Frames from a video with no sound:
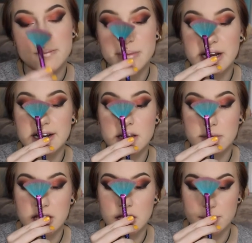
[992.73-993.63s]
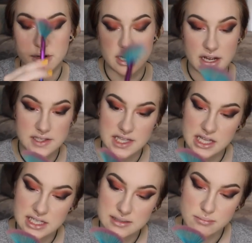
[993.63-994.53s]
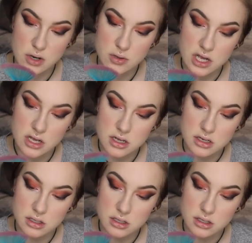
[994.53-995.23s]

a name I can't pronounce. I think it's Moda.